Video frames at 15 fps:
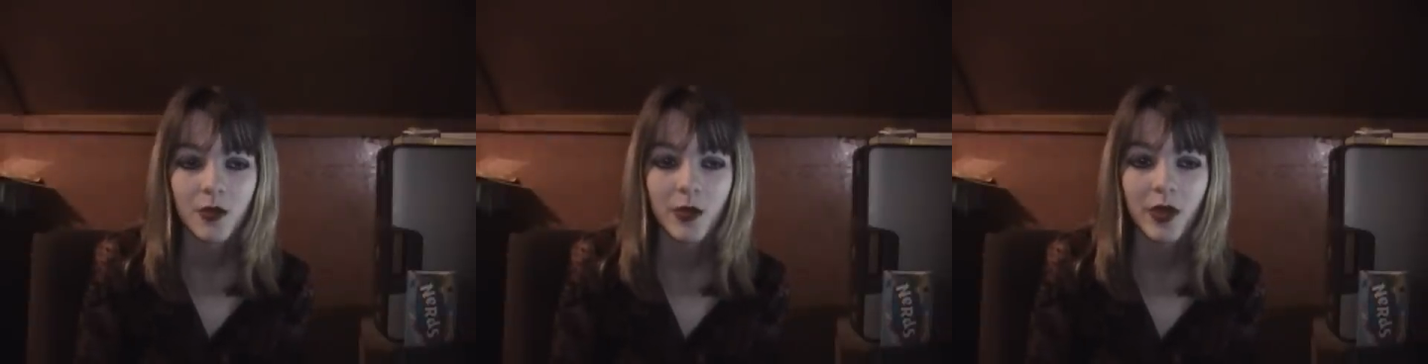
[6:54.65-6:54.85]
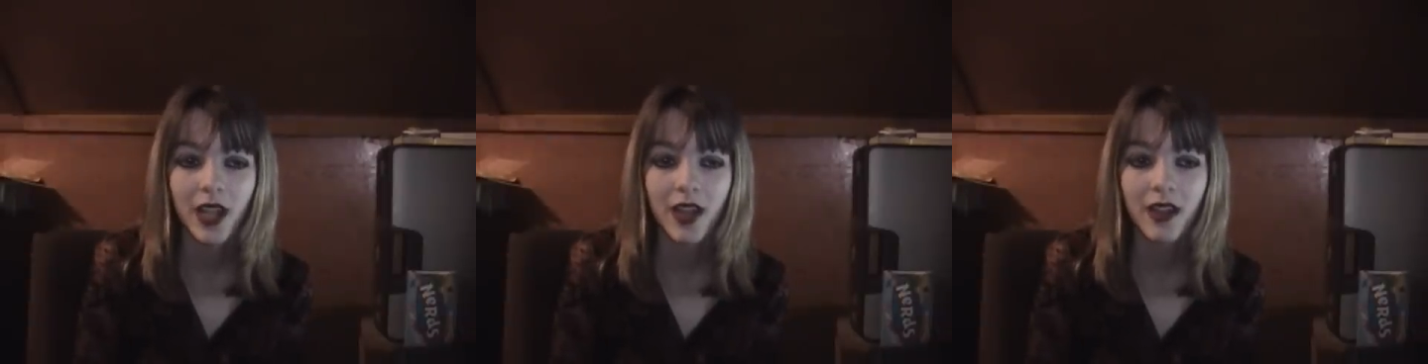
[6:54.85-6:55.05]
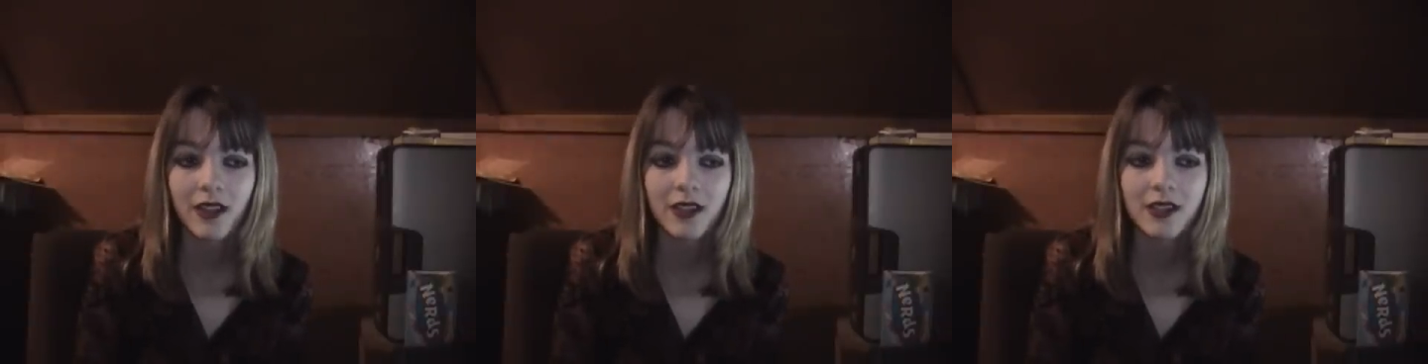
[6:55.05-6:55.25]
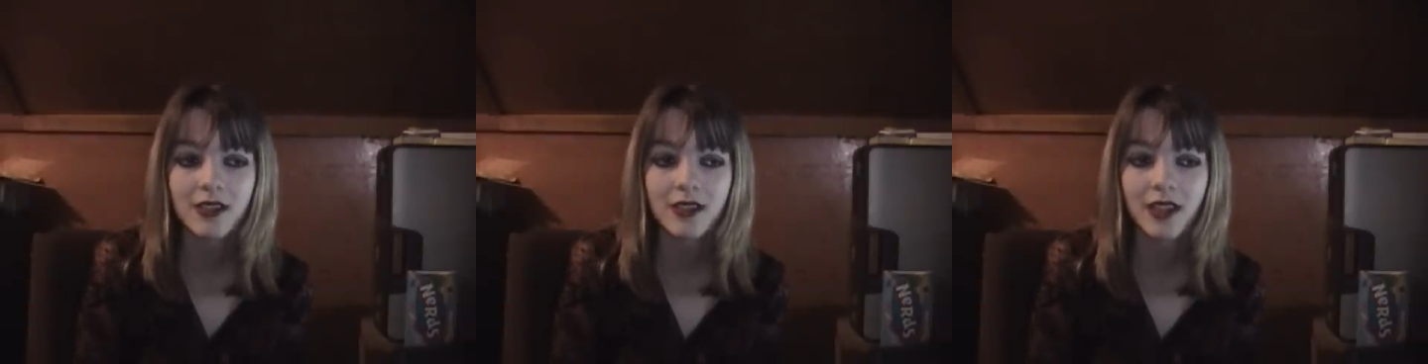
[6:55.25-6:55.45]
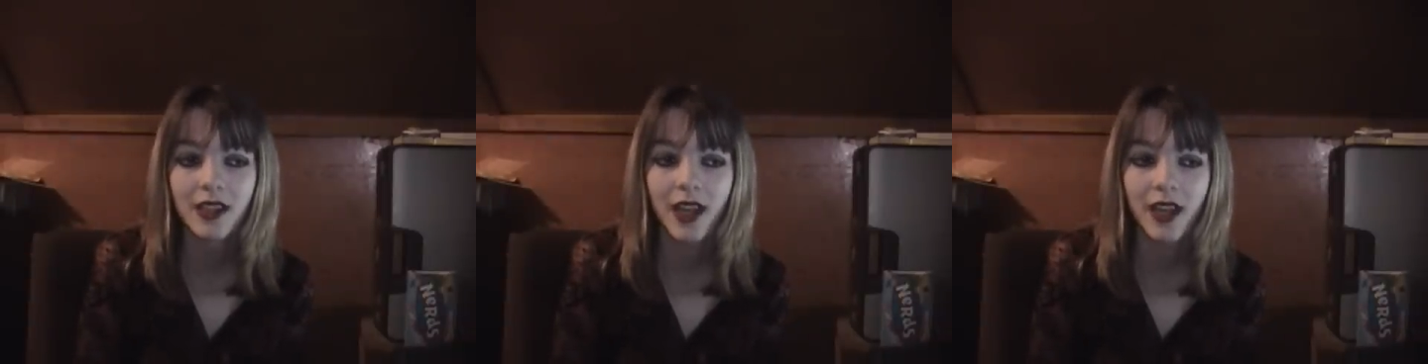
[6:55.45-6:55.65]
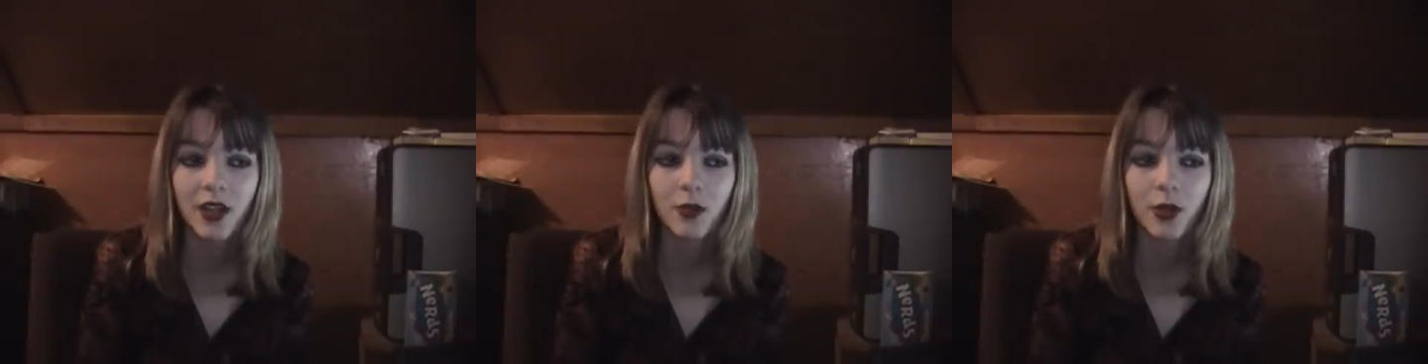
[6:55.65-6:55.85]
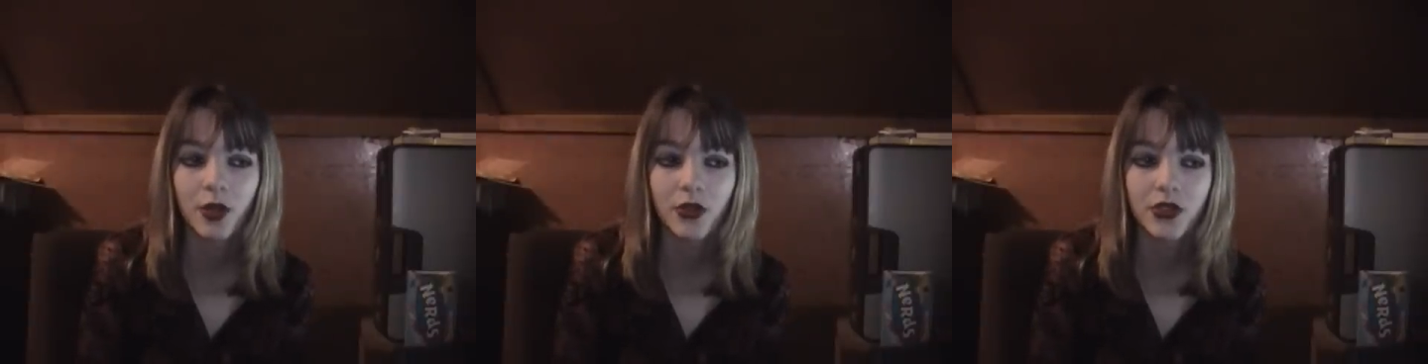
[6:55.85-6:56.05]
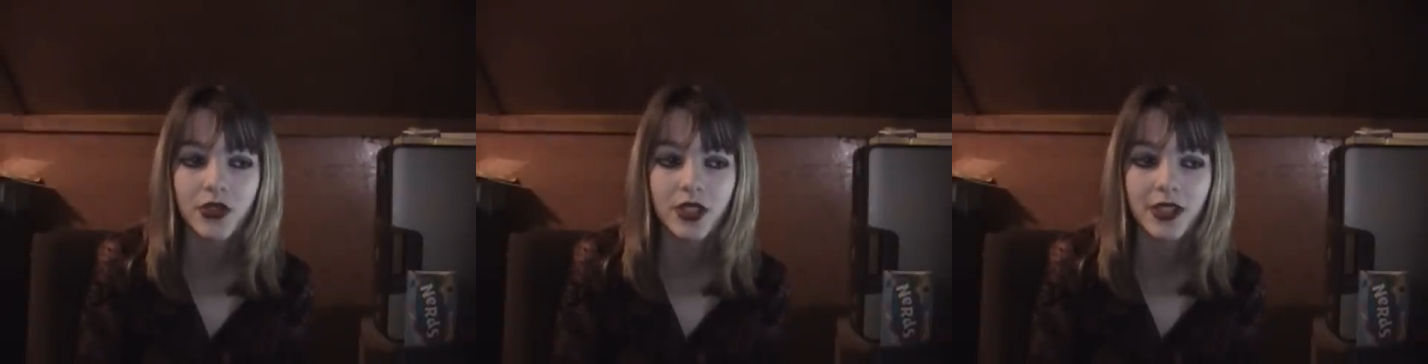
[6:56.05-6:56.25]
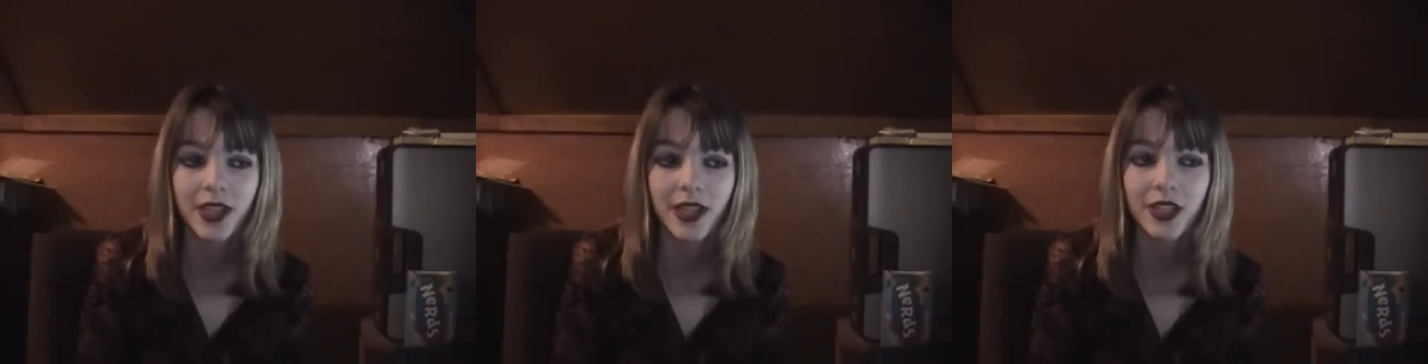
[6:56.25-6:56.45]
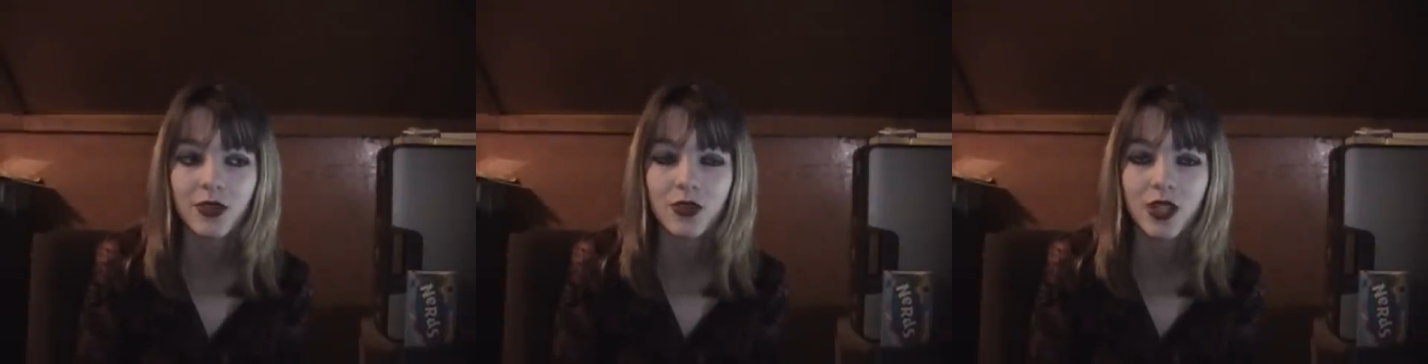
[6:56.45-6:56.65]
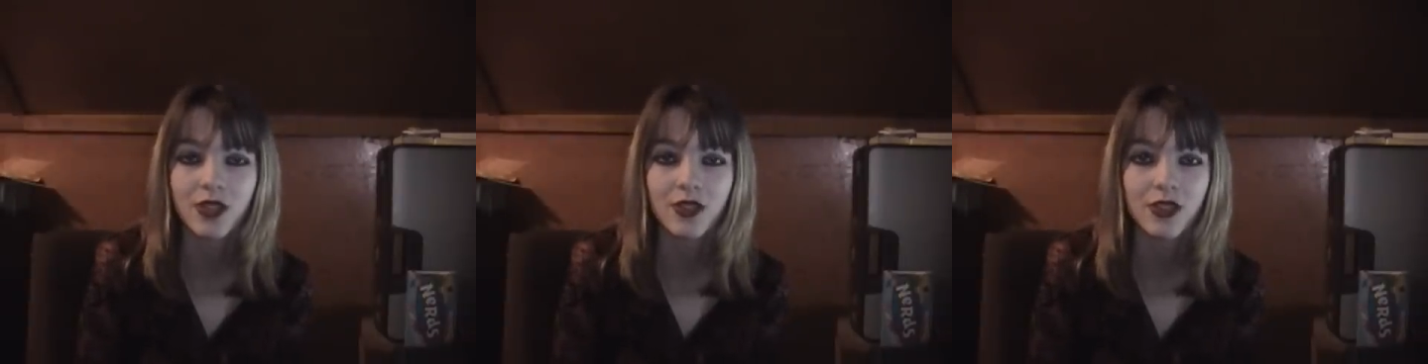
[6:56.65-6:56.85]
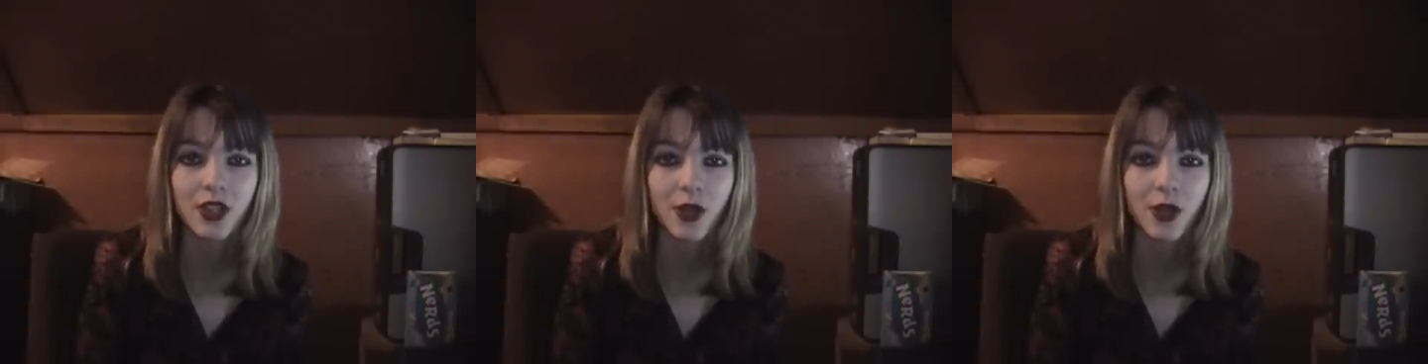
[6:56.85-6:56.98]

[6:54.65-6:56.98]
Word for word: But Alex is the kind of person that you just